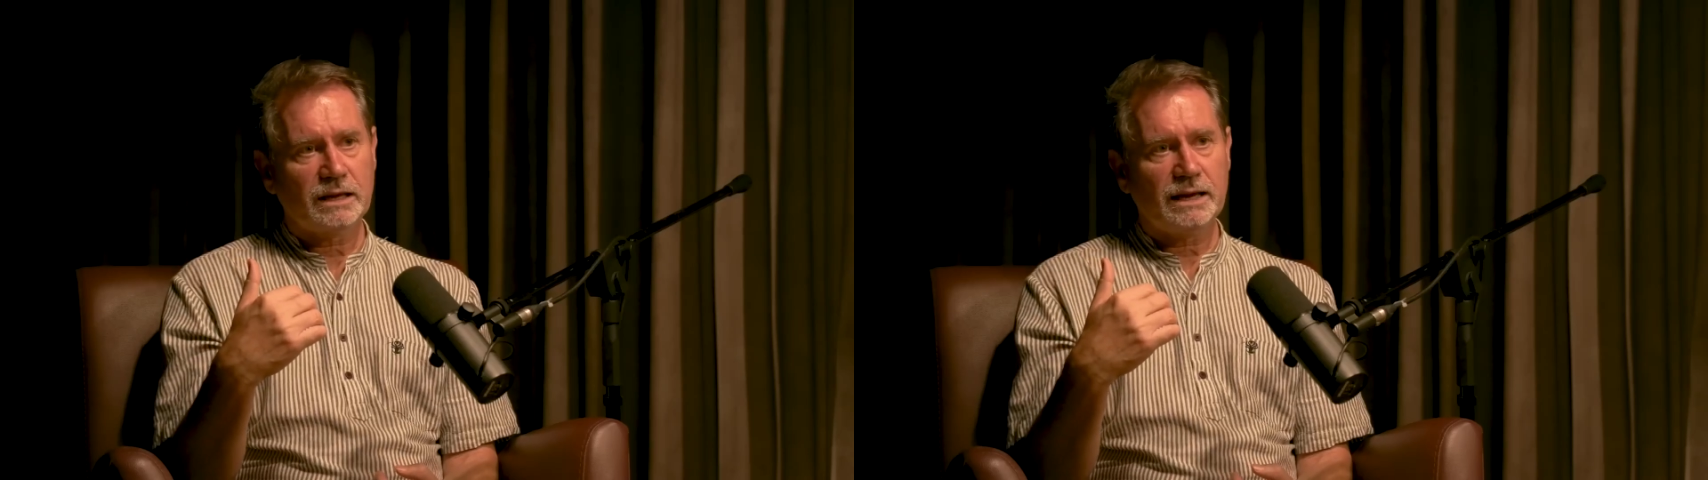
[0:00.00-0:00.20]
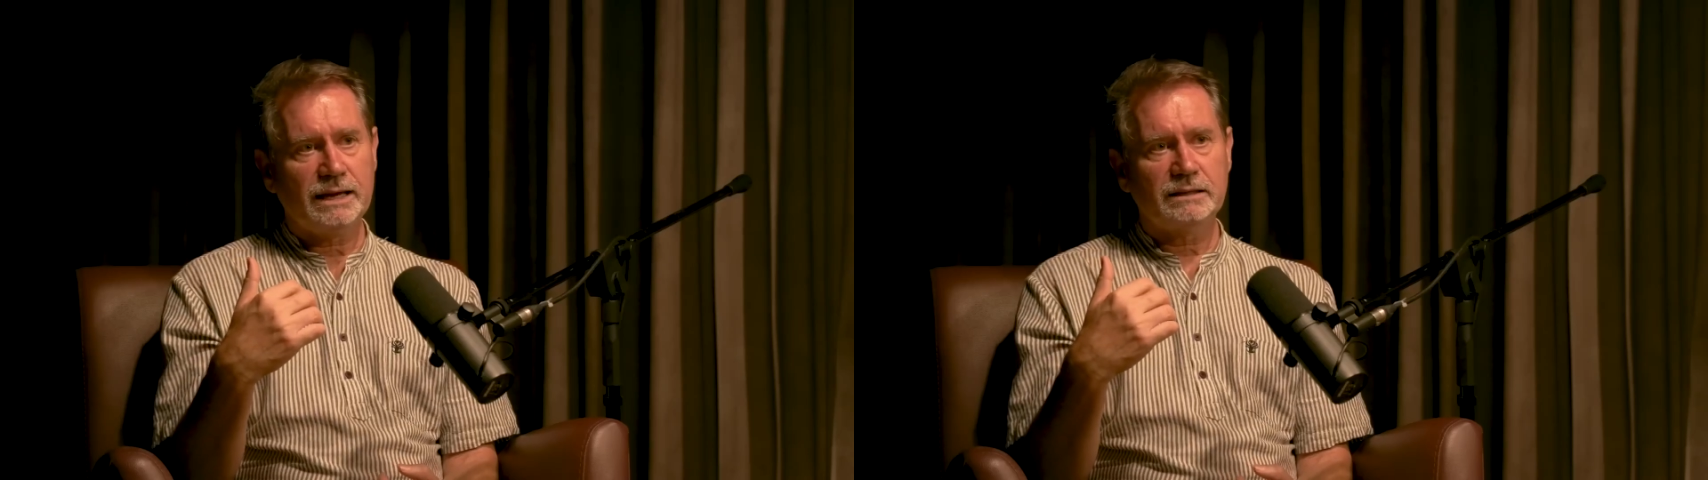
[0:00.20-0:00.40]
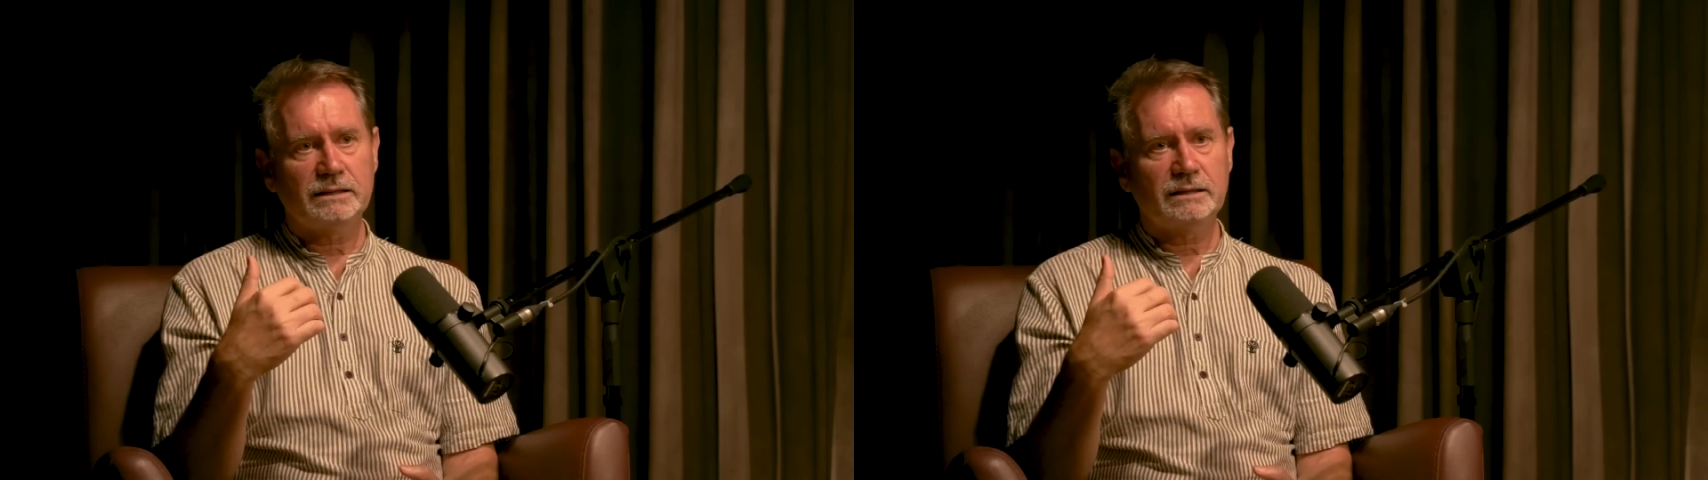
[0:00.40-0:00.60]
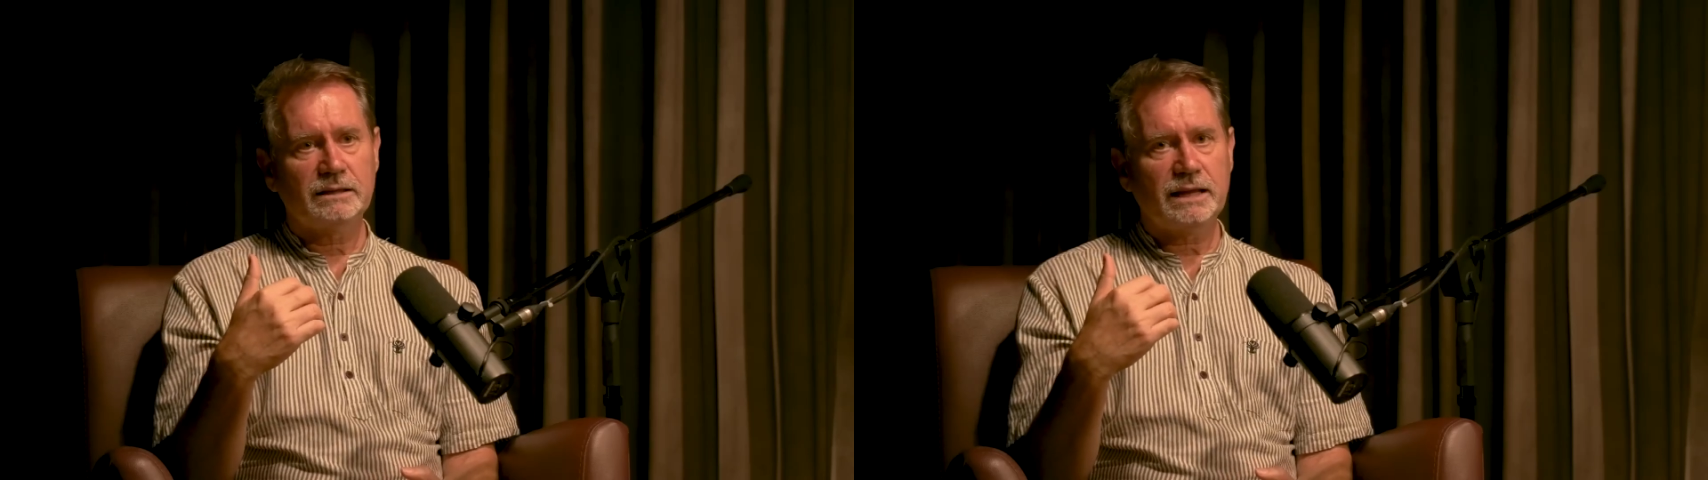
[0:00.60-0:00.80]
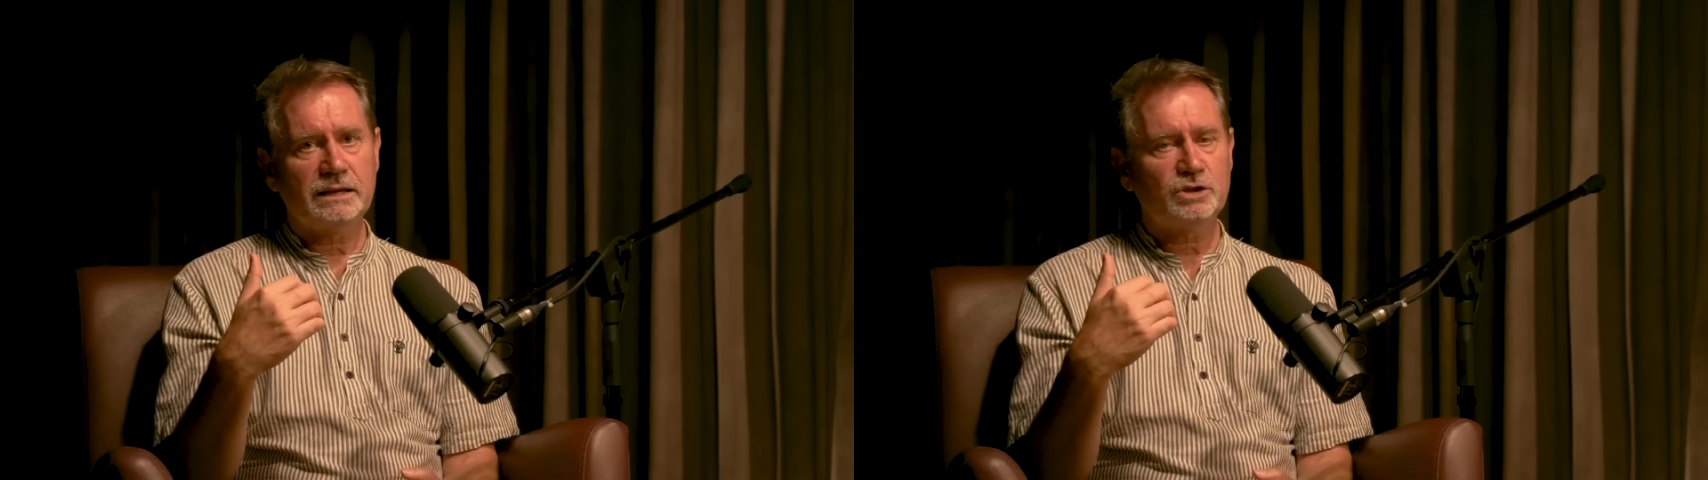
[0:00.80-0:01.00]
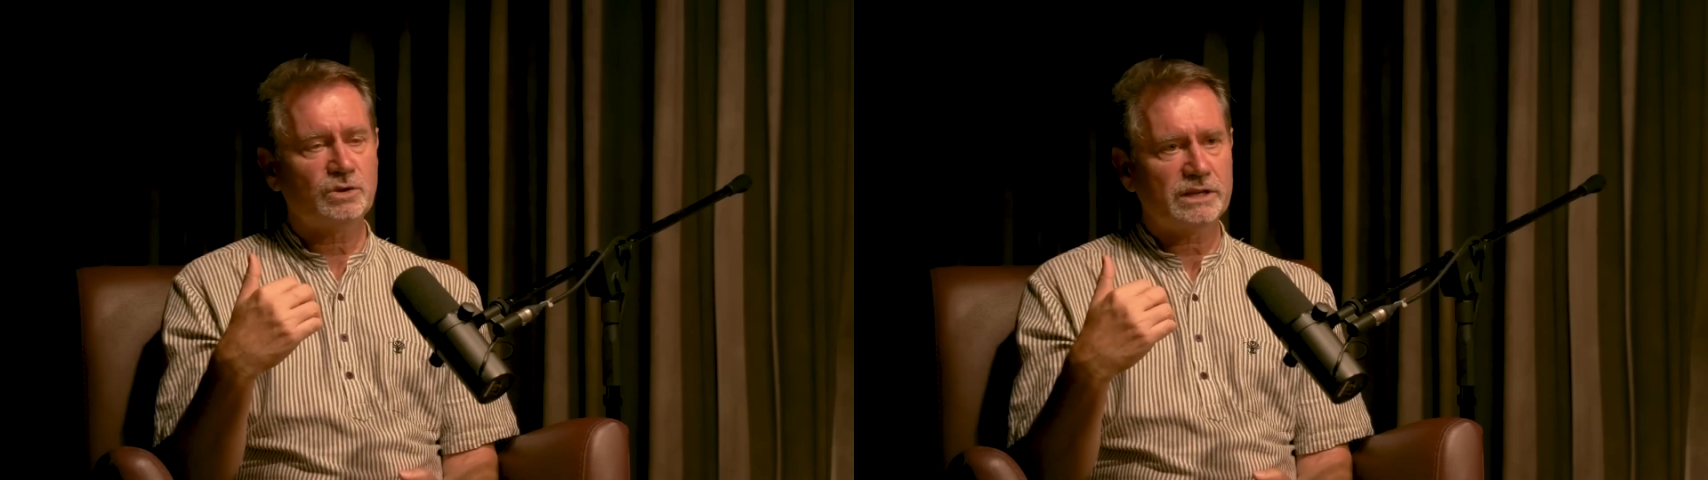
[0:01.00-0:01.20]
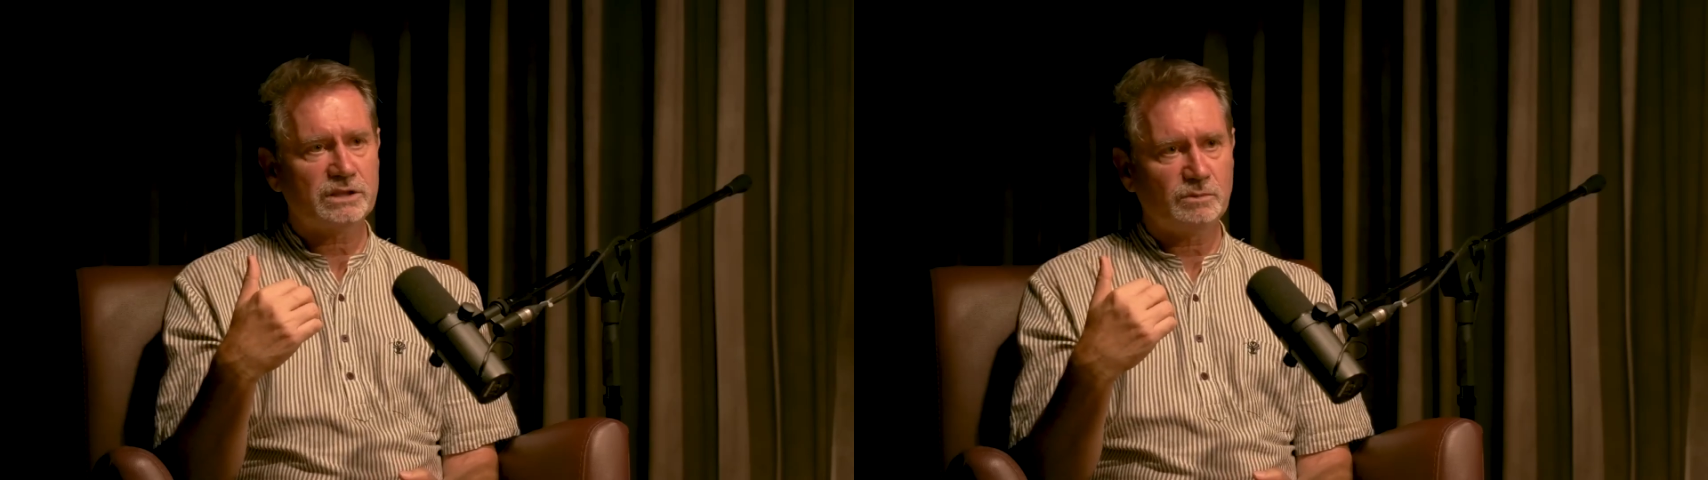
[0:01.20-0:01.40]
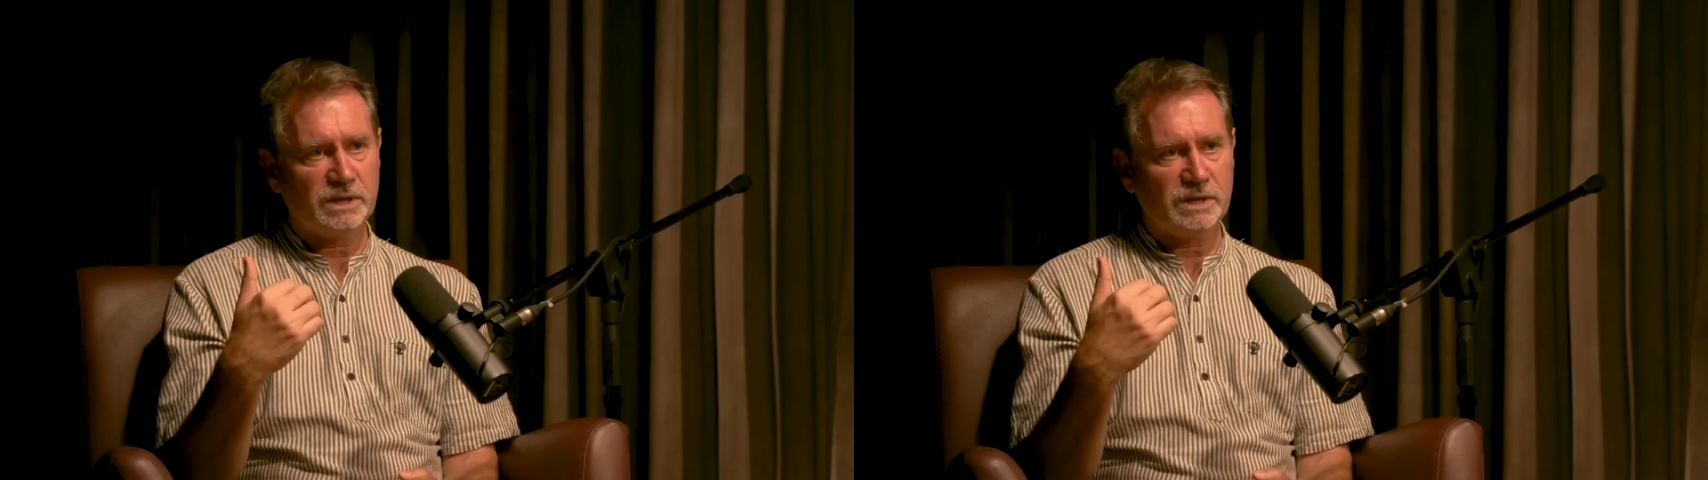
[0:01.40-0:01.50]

And that issue has to